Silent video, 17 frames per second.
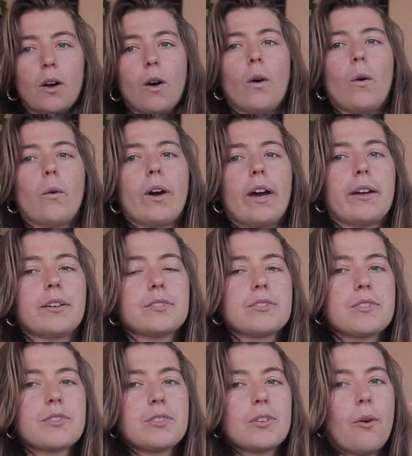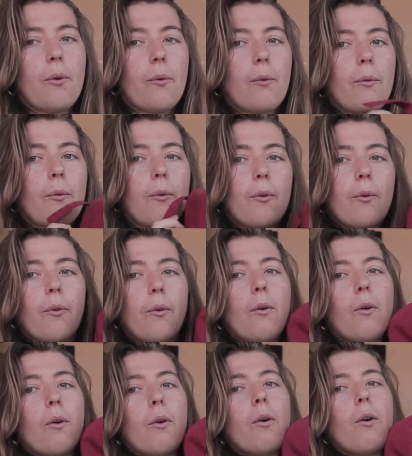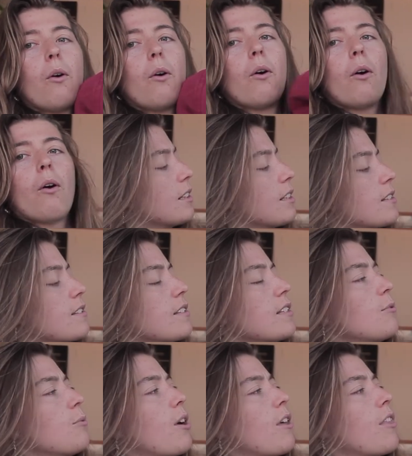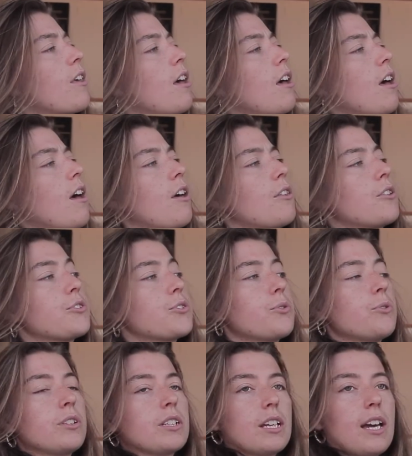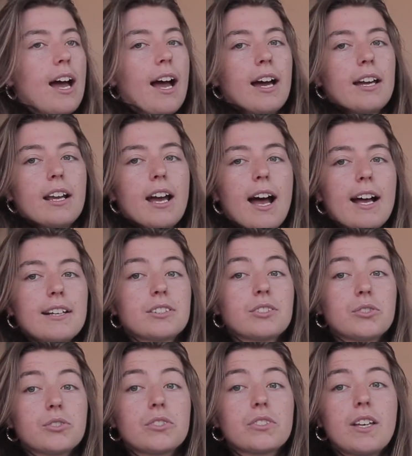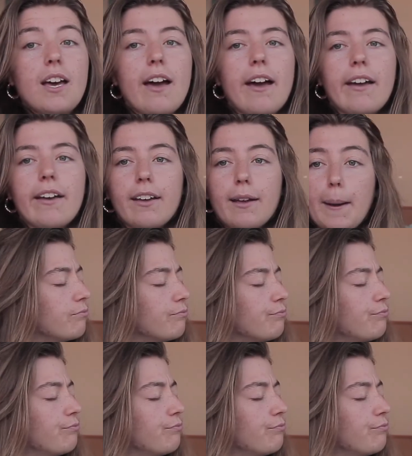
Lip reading: Okay, so let's see what the sorting hat has to say.